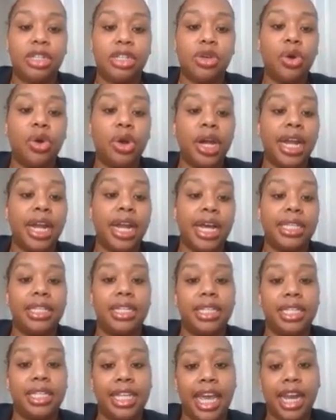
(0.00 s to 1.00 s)
So
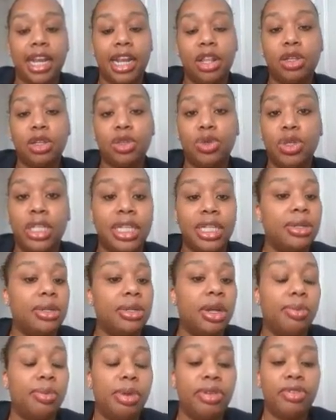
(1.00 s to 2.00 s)
organizing and scanning those receipts are
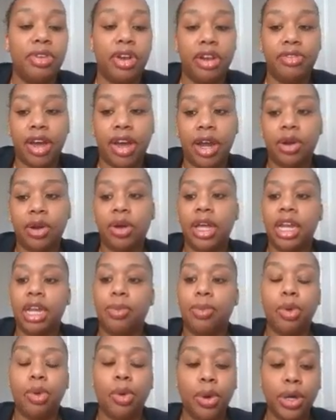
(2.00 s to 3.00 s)
going to be very vital and
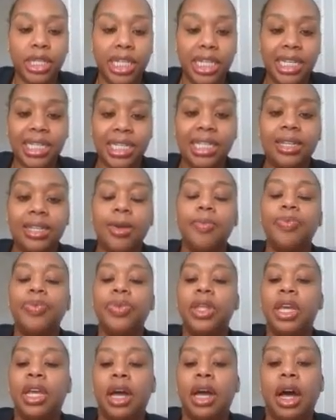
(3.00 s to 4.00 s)
important.
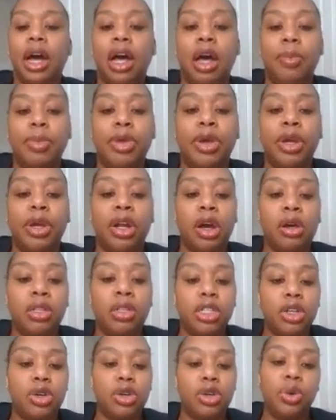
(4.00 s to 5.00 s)
You can
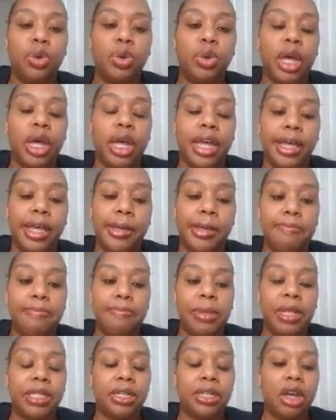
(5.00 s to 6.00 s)
also,
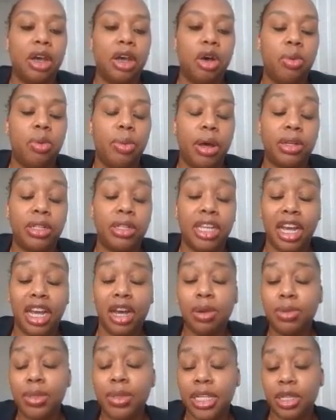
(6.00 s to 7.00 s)
it's going to help. It
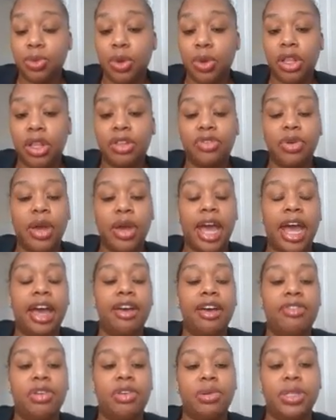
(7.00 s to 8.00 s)
helps as well if you
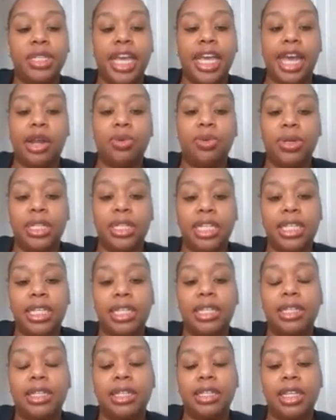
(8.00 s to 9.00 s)
have those scanned
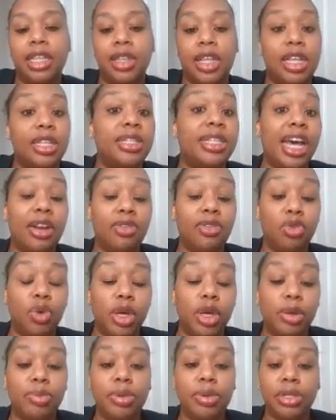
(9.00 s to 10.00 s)
receipts inside of
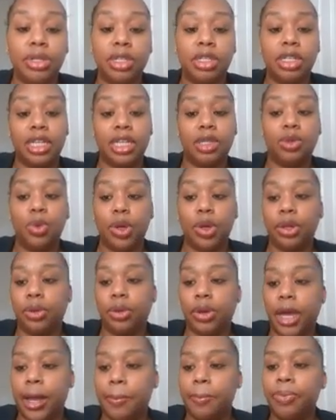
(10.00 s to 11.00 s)
QuickBooks as well.
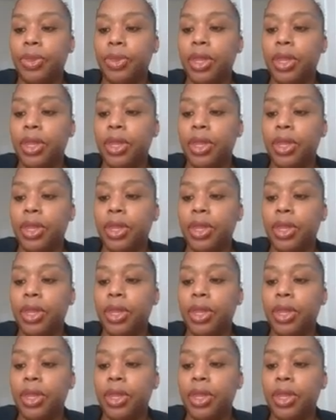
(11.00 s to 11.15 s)
Okay.